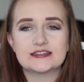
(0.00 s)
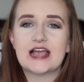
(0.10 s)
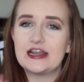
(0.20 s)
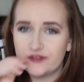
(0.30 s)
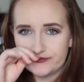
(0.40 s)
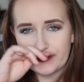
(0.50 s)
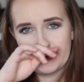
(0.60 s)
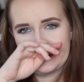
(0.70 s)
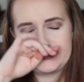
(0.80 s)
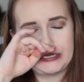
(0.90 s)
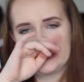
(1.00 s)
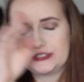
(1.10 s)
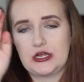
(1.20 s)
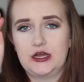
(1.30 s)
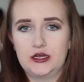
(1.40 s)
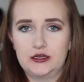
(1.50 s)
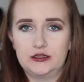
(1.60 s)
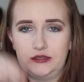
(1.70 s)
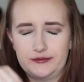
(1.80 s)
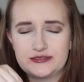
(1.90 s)
It's kind of unfair to judge a
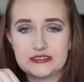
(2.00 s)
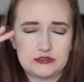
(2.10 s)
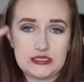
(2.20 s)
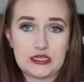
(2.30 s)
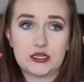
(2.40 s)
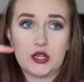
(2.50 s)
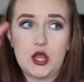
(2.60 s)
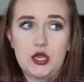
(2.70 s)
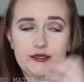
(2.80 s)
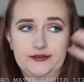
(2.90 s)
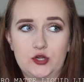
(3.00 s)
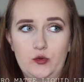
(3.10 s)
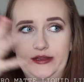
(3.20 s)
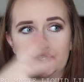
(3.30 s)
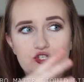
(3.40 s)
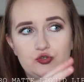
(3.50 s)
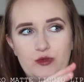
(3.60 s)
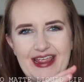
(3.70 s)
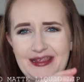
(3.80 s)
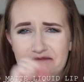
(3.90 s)
lipstick on going to
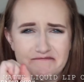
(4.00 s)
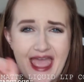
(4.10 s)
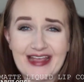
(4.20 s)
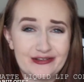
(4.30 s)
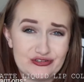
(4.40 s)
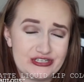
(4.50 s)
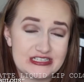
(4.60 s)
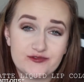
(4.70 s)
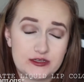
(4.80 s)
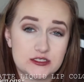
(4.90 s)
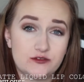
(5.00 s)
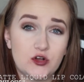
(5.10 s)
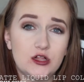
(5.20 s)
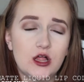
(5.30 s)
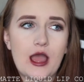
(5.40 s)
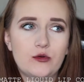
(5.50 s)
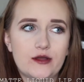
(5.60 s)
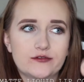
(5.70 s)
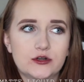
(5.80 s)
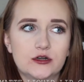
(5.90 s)
a mac and cheese festival.
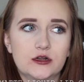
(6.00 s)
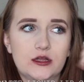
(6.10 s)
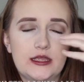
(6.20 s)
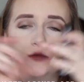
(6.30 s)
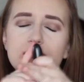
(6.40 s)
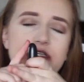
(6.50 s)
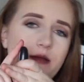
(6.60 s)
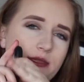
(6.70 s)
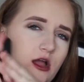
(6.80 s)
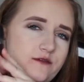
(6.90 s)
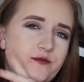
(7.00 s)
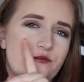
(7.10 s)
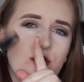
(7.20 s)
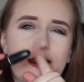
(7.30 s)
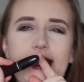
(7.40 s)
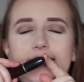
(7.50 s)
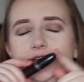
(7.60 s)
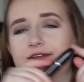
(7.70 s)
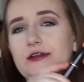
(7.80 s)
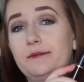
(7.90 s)
However, it was coming off before I
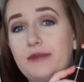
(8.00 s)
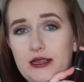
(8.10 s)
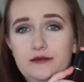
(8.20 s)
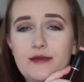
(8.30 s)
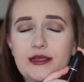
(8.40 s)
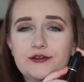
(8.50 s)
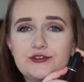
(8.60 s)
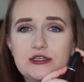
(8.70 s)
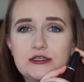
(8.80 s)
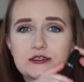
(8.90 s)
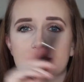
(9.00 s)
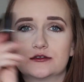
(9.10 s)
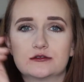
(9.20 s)
had even a bite of mac and cheese.